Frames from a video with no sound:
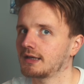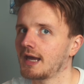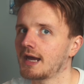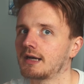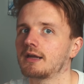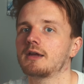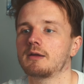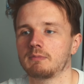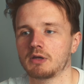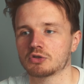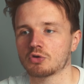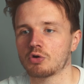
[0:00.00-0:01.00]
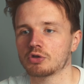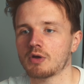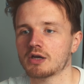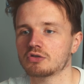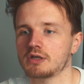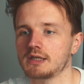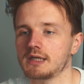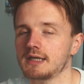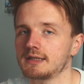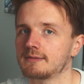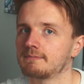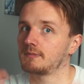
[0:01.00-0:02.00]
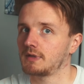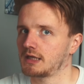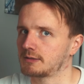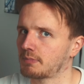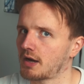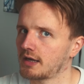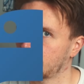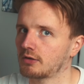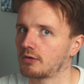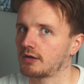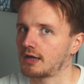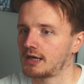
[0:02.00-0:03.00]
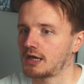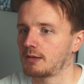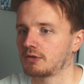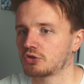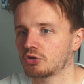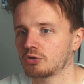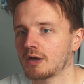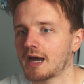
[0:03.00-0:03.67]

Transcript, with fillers: again because all you actually need is Python. Let me show you